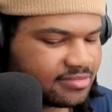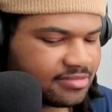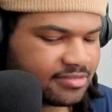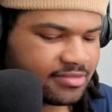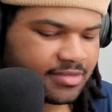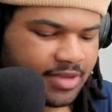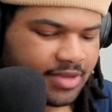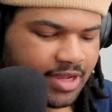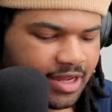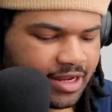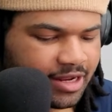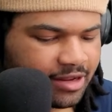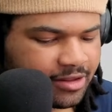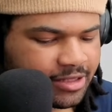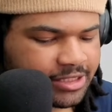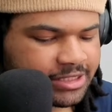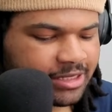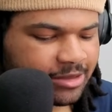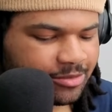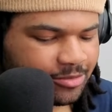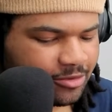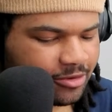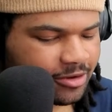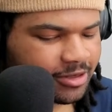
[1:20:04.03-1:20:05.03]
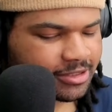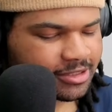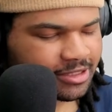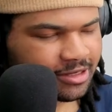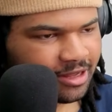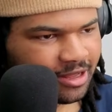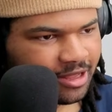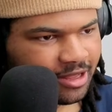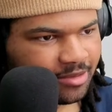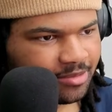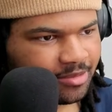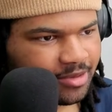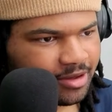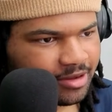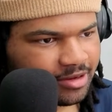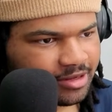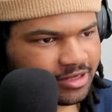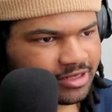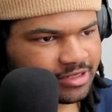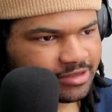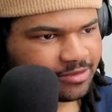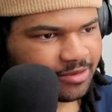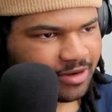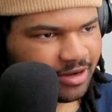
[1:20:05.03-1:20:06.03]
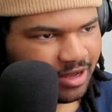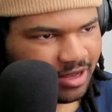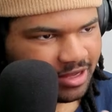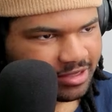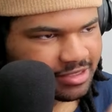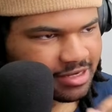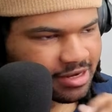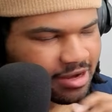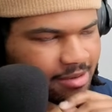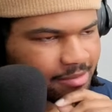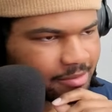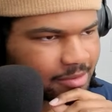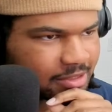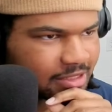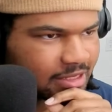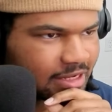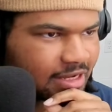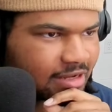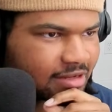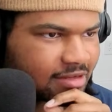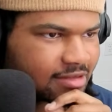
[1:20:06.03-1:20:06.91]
Yeah, I love the separation of that melody as well as they come with that.